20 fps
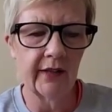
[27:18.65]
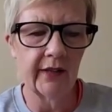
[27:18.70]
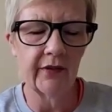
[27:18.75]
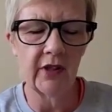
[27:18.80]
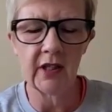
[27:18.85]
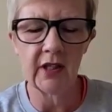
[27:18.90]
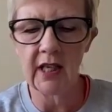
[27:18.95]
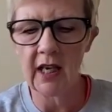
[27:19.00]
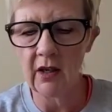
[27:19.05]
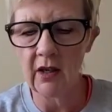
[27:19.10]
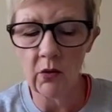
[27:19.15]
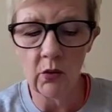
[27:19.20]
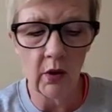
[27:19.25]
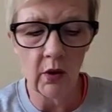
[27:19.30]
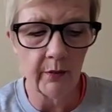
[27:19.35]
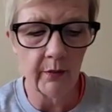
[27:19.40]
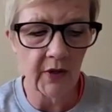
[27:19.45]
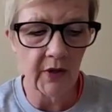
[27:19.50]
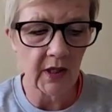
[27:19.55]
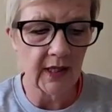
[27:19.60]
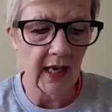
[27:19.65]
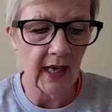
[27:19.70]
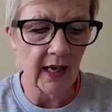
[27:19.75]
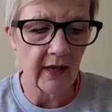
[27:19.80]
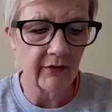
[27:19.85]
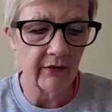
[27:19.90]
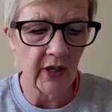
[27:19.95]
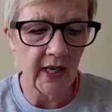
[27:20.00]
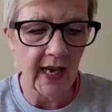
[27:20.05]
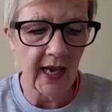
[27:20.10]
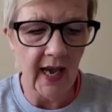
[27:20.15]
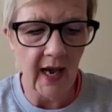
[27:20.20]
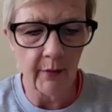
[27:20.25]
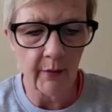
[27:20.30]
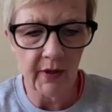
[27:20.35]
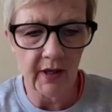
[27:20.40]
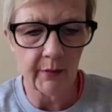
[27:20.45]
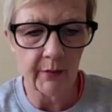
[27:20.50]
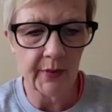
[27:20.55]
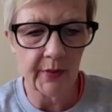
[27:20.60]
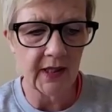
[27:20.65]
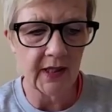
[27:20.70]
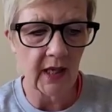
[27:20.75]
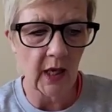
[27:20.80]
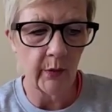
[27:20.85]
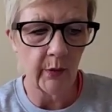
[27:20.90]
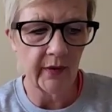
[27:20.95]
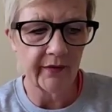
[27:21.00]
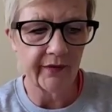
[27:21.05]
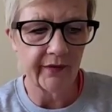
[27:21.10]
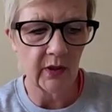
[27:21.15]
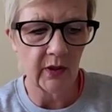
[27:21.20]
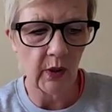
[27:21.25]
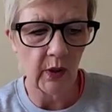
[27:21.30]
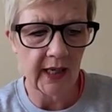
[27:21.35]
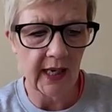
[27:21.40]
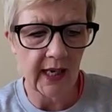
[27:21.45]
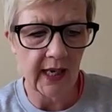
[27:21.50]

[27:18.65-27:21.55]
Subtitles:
If you say, "Oh, I'm just out of rehab and I've been sober for 28